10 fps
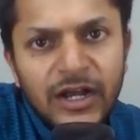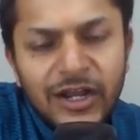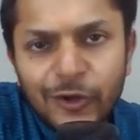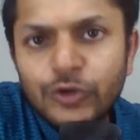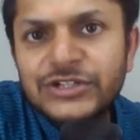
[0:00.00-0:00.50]

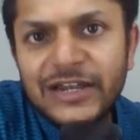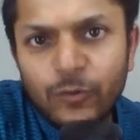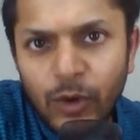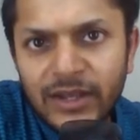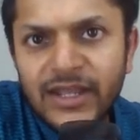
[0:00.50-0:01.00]
closed at
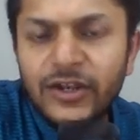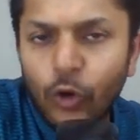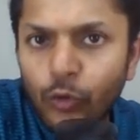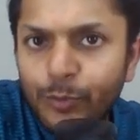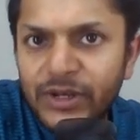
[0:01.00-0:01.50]
one end,
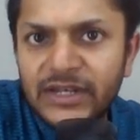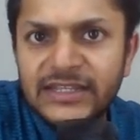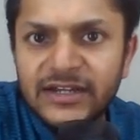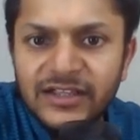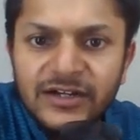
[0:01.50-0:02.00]
open at
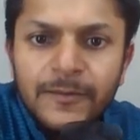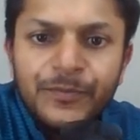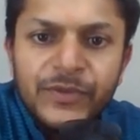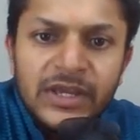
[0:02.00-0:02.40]
the other,